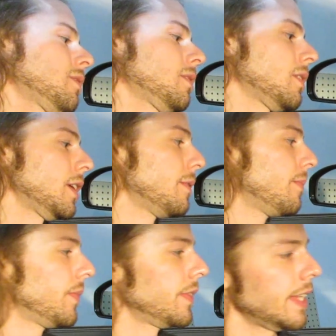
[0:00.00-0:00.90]
Okay.
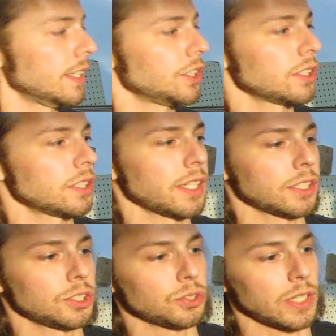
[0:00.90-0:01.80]
That just
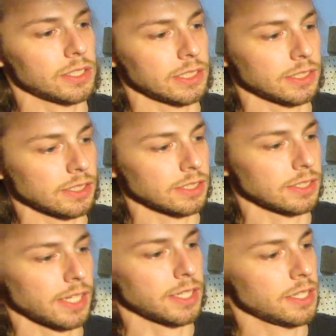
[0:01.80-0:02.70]
connects directly into the side.